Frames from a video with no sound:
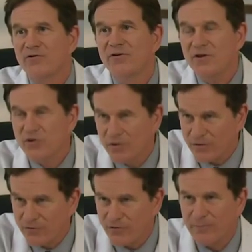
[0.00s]

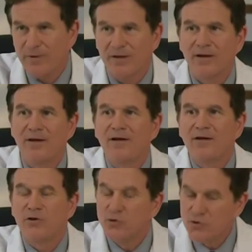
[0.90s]
additional treatment,
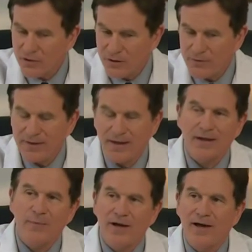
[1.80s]
usually with
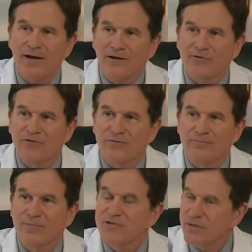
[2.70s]
antibiotics,
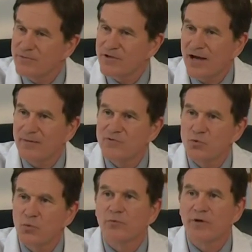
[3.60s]
but sometimes will